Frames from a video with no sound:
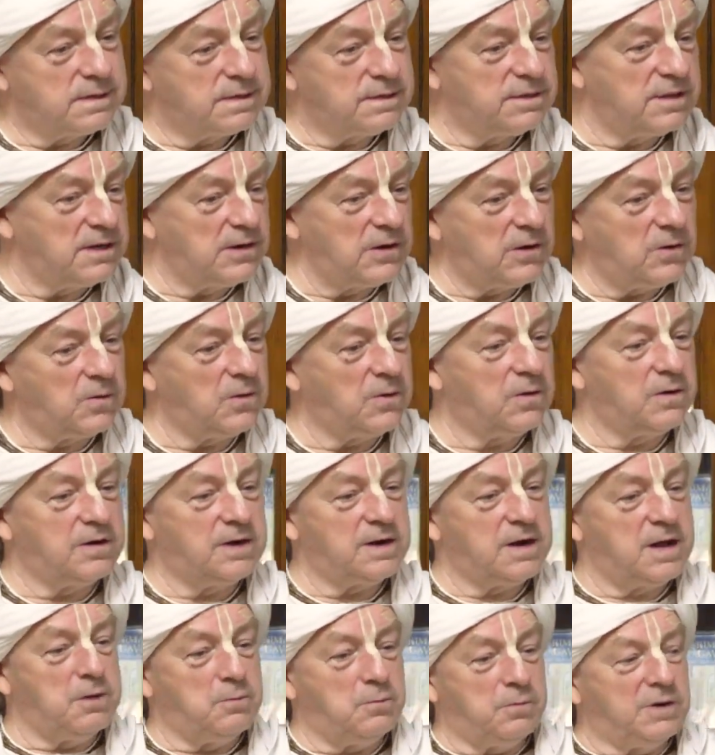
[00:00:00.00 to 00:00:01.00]
the
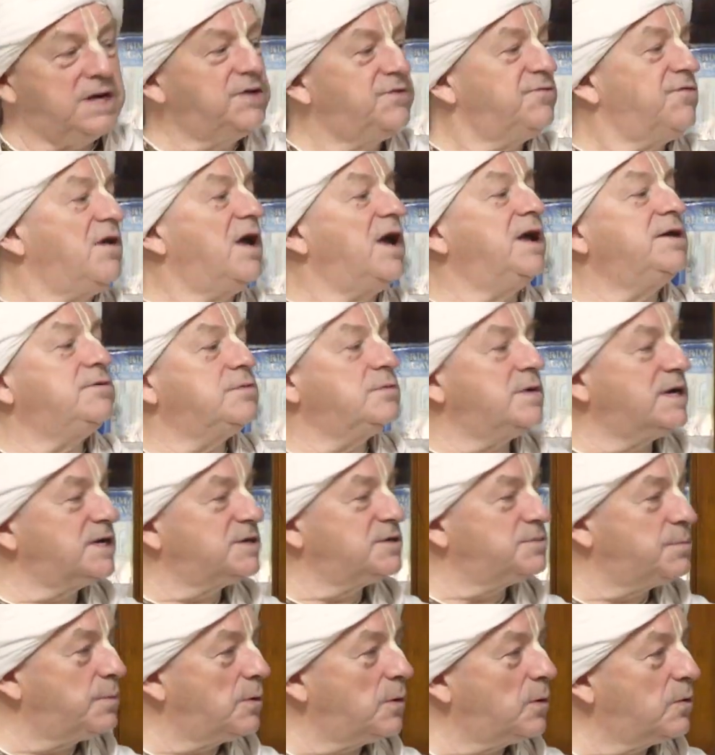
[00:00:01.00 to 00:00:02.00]
Lord, and we try to
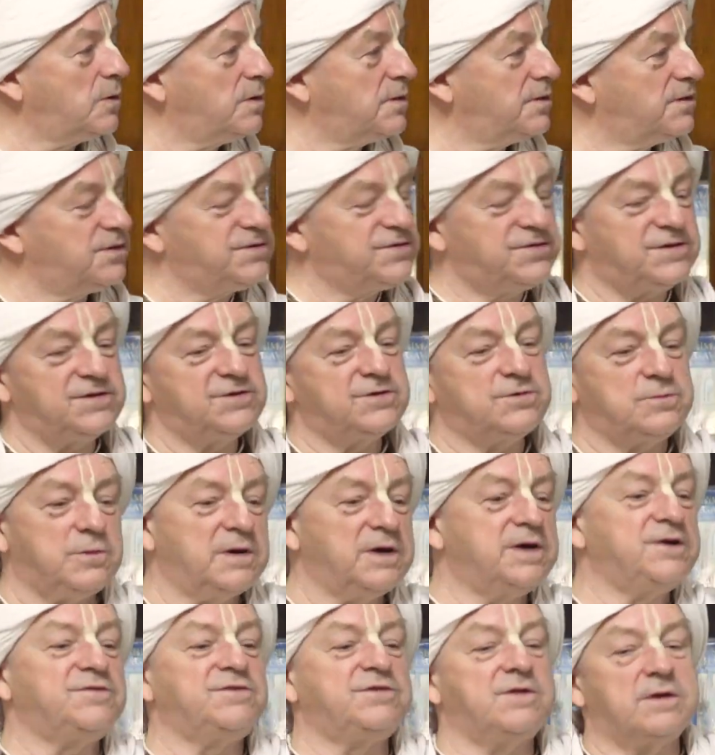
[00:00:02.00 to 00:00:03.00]
exploit the
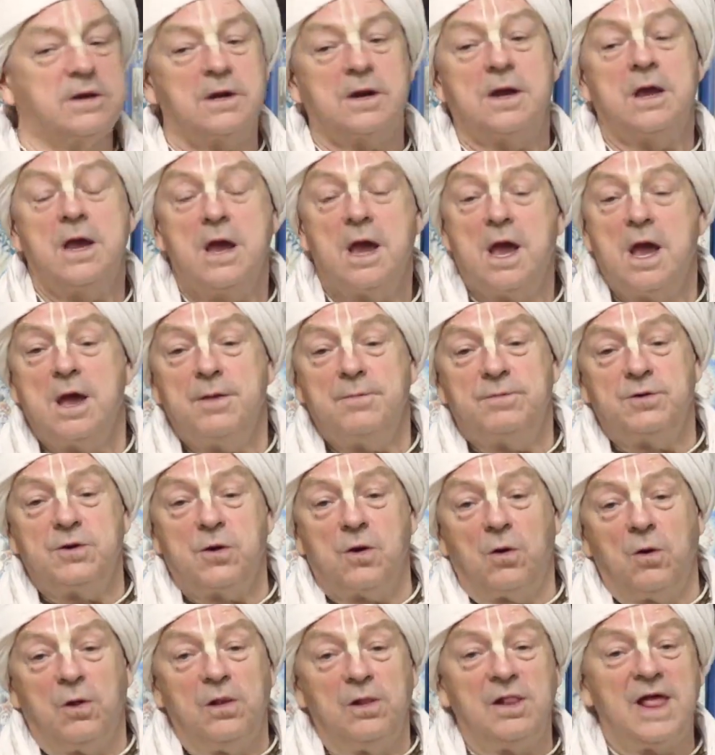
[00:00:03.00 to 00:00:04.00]
situation. But
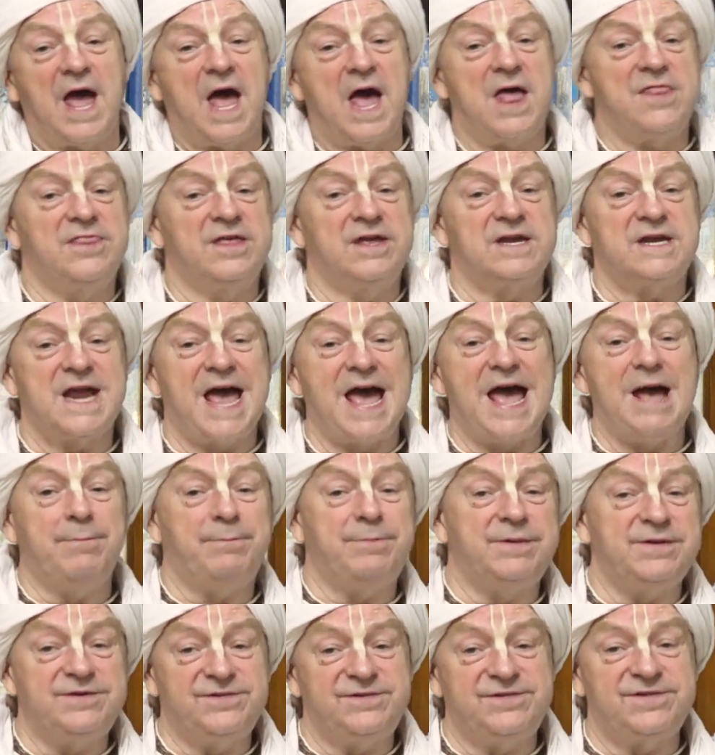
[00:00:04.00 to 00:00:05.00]
all that
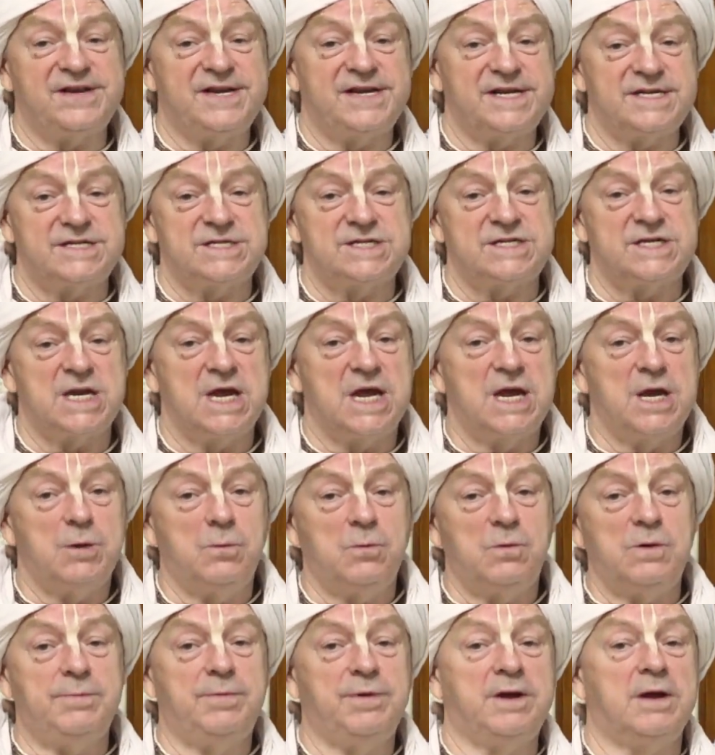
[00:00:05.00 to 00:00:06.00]
happens is
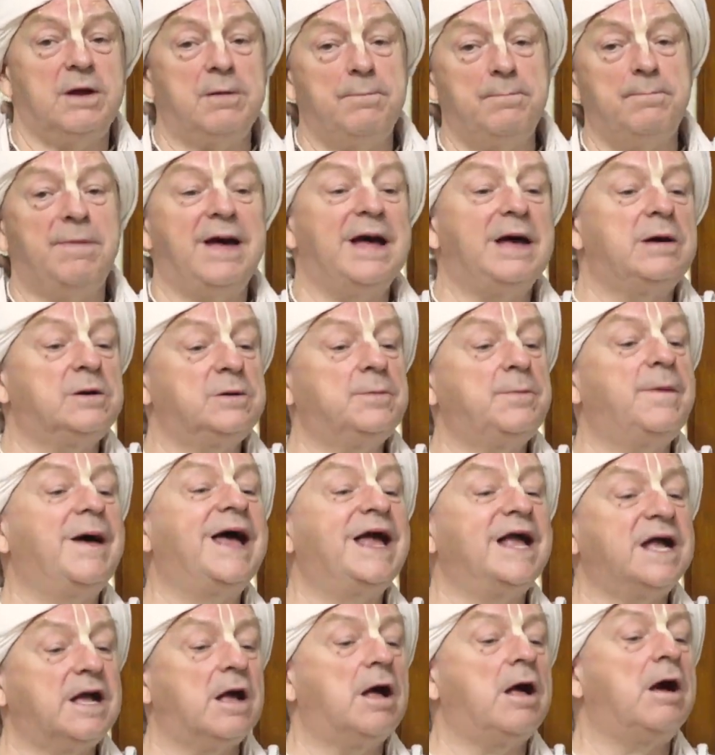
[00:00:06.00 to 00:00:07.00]
we become bound
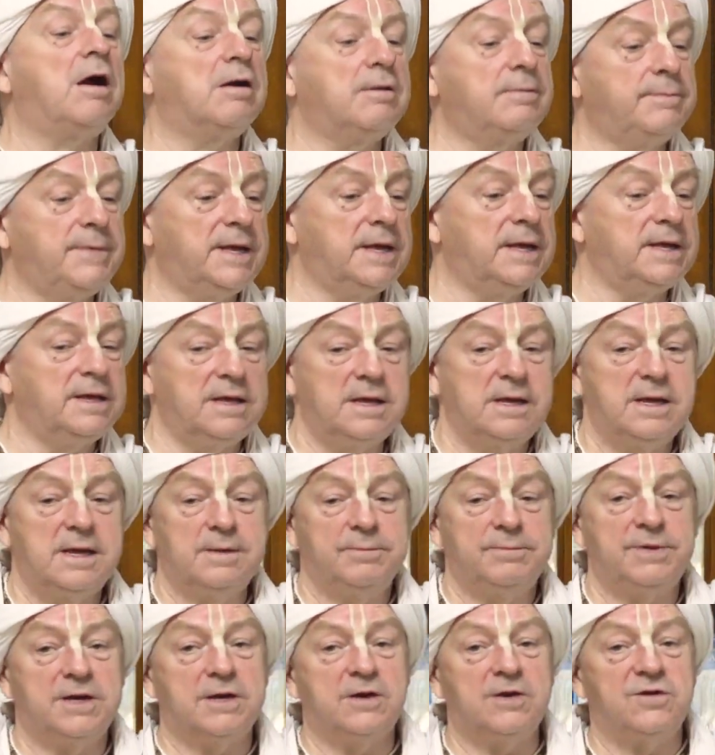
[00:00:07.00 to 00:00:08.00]
by karma
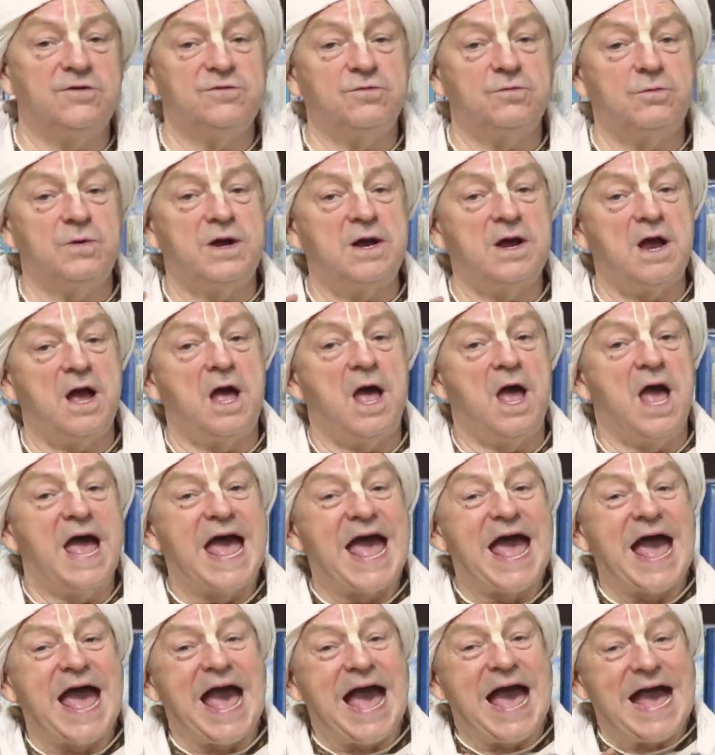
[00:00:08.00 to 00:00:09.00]
because we're
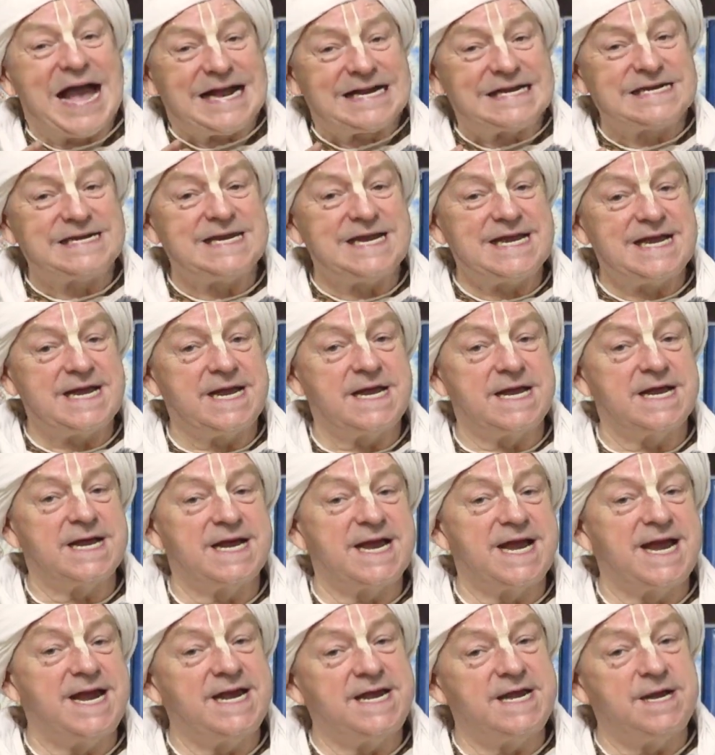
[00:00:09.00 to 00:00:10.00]
acting
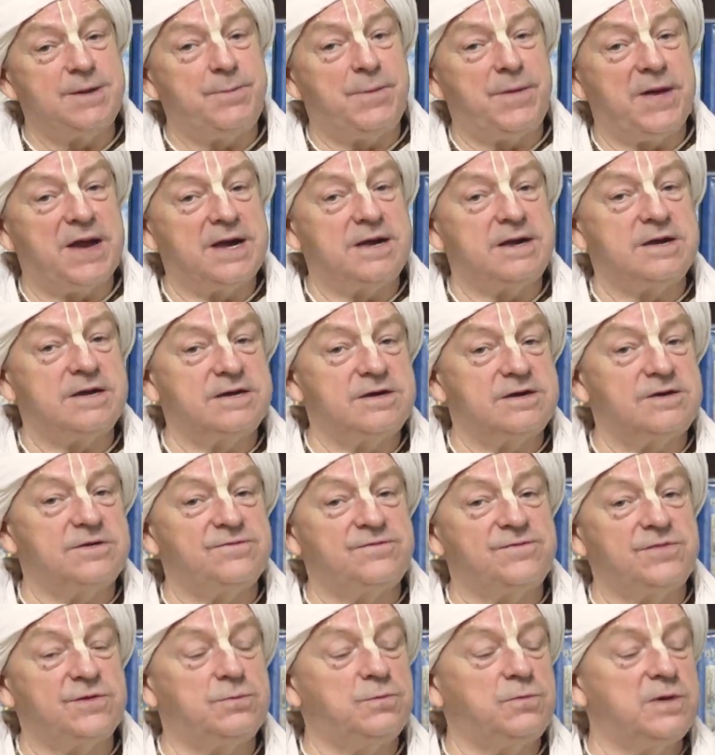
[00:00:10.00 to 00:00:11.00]
independent
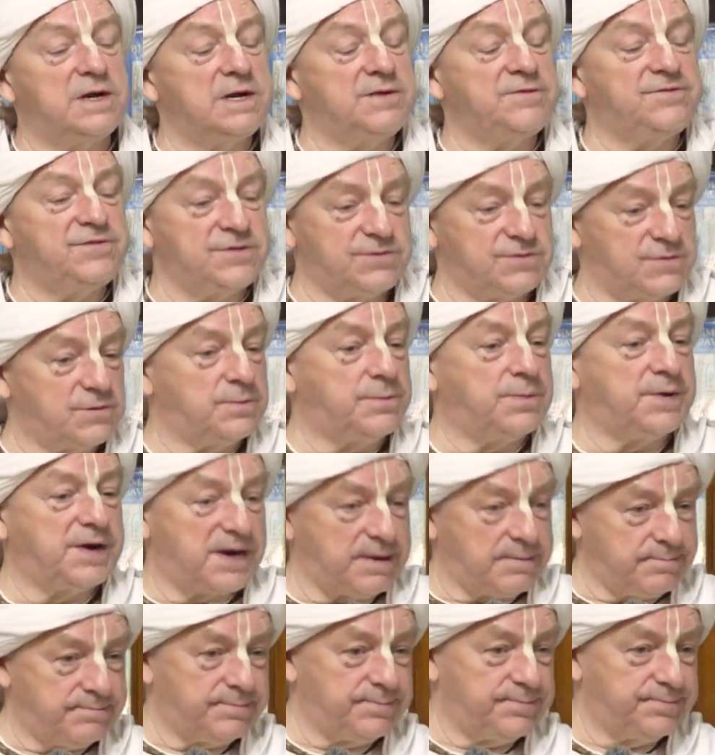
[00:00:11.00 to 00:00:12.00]
of the will of the
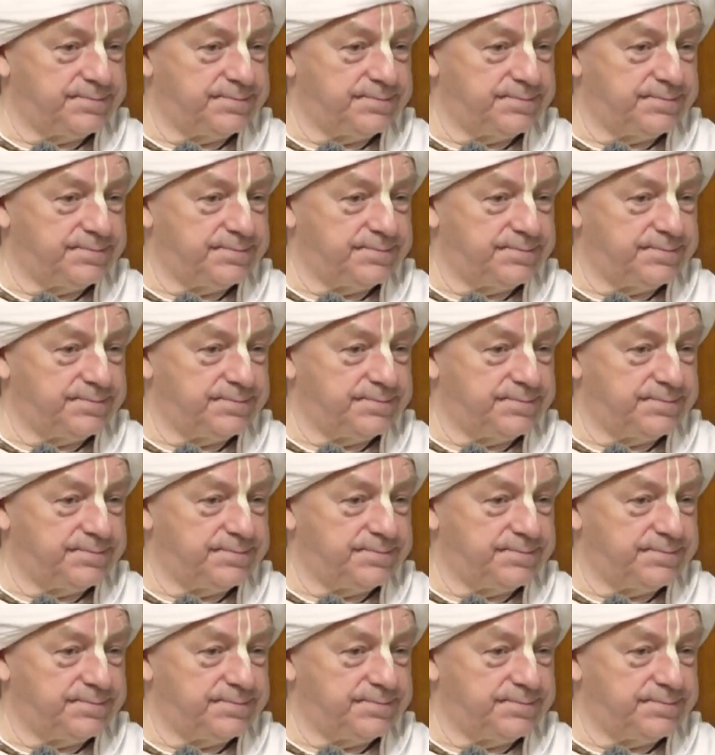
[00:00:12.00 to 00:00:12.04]
Supreme.